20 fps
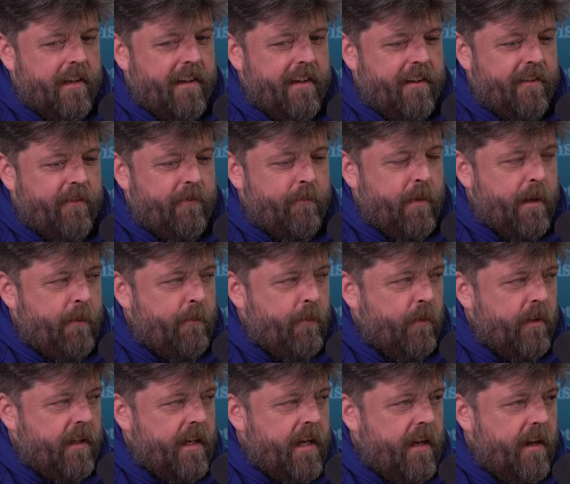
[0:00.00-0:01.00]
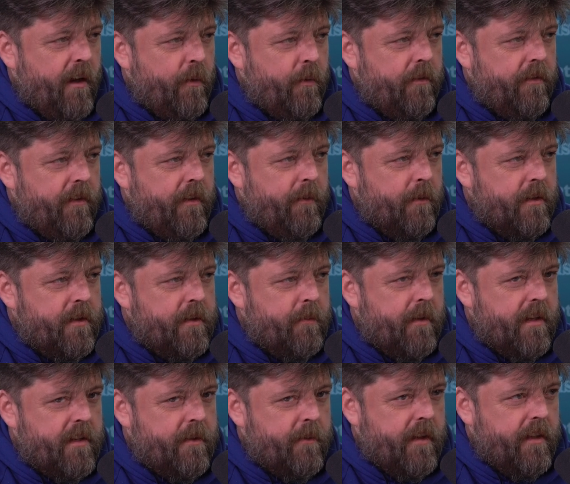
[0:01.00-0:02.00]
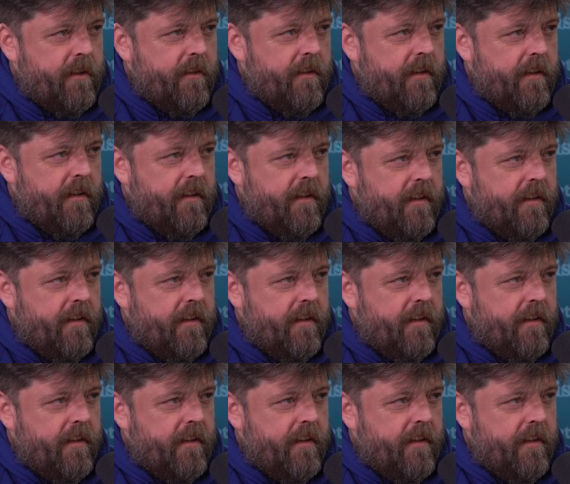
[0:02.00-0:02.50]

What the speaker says: if people want to get hold of you, what's the best way of doing it?